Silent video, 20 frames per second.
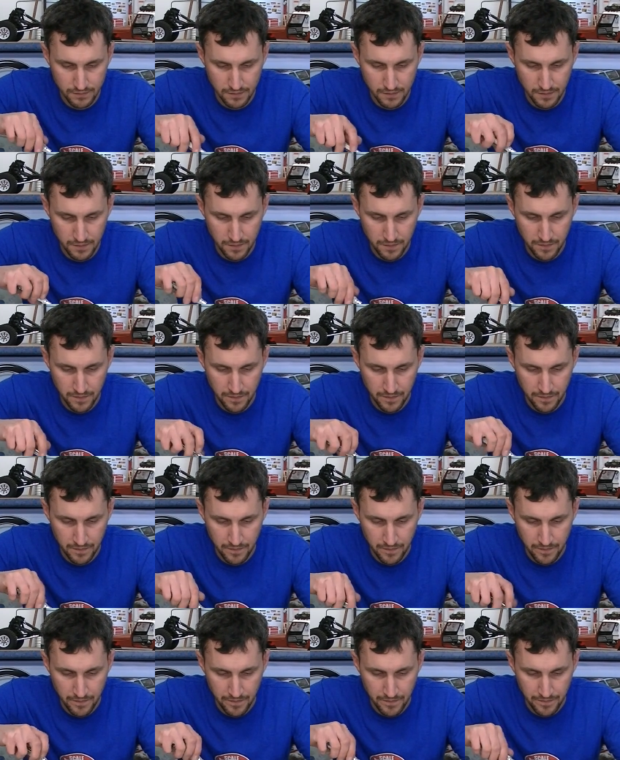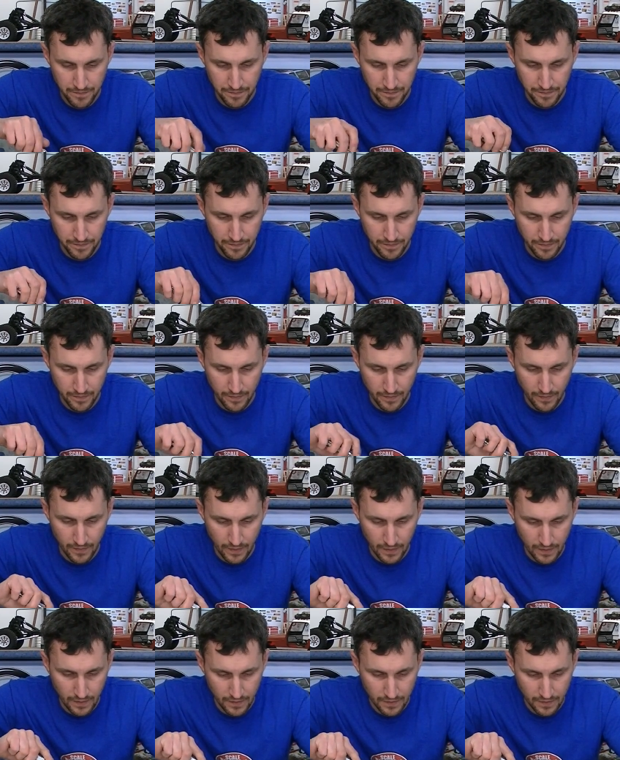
(no one is talking)